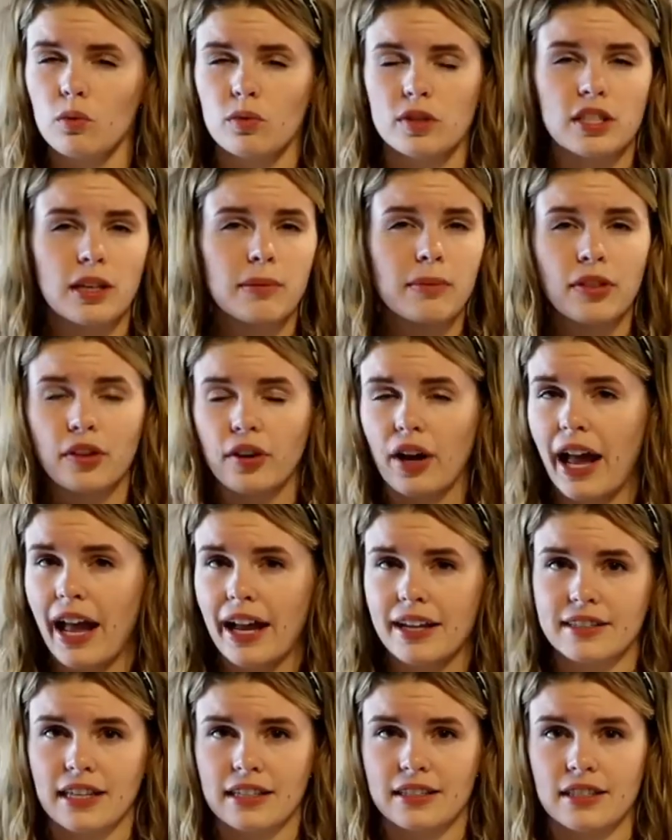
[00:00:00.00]
some other
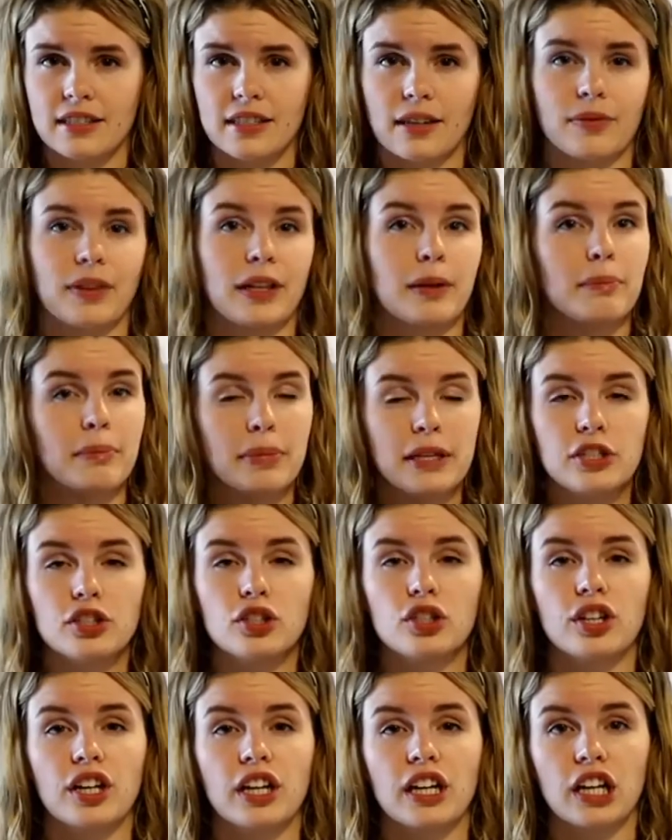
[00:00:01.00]
access to something, be
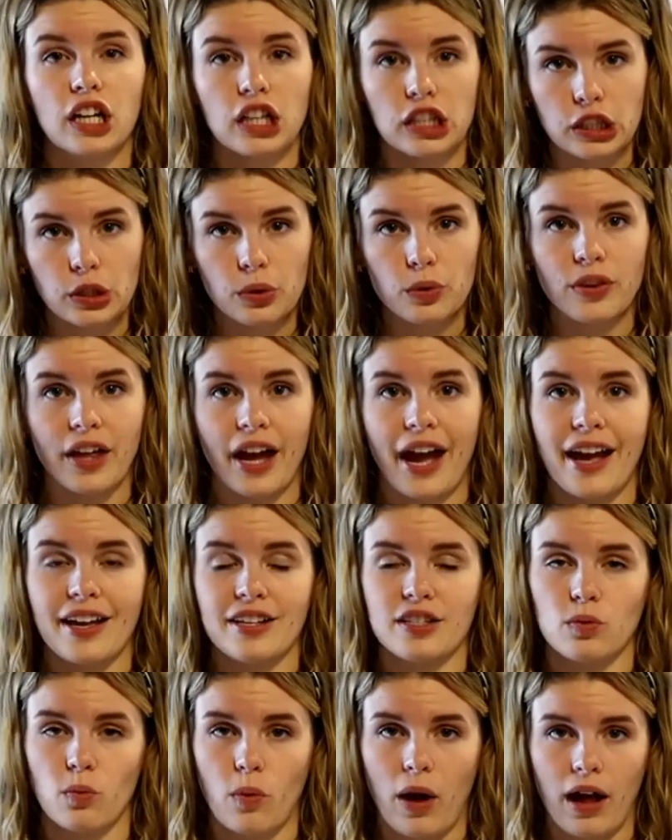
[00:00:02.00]
sure to include that
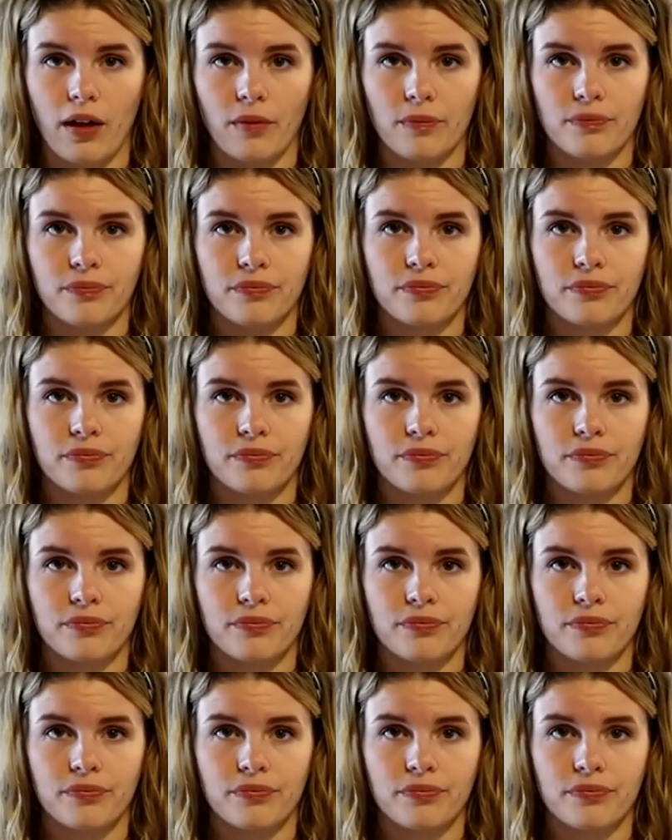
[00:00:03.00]
as well,